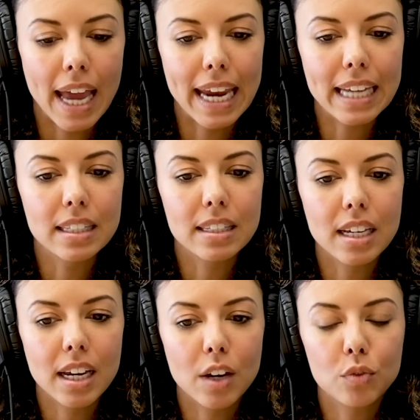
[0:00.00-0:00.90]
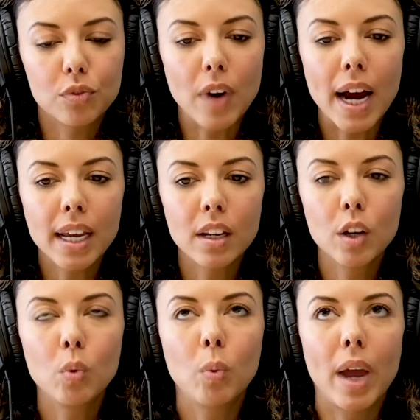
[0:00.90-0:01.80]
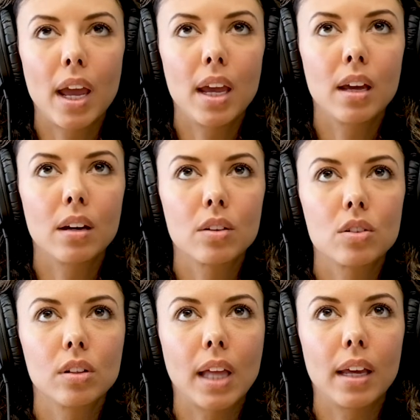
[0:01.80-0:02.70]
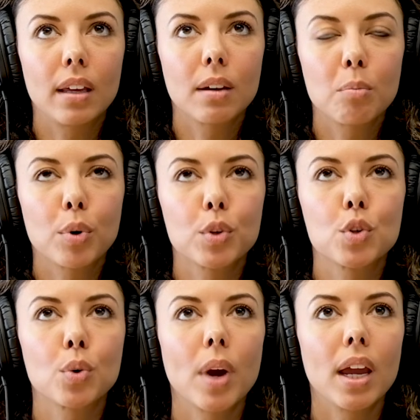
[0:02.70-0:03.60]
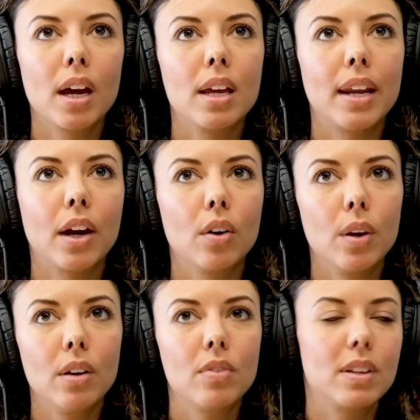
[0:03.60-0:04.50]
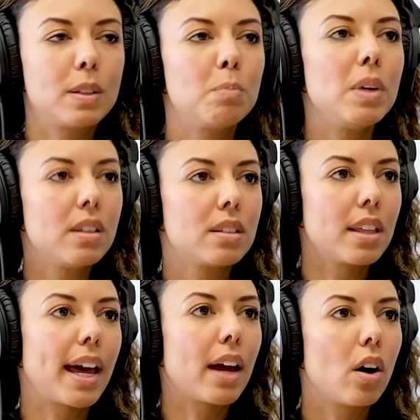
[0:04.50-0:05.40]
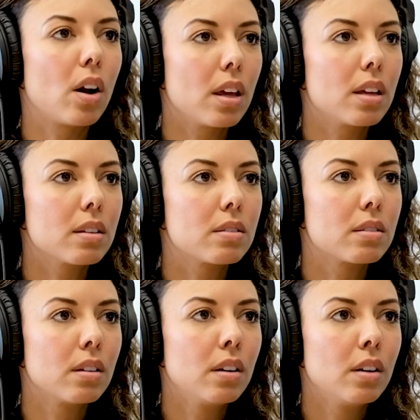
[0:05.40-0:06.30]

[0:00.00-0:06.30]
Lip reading: It's finding a way to like portray a narrative that speaks to that audience.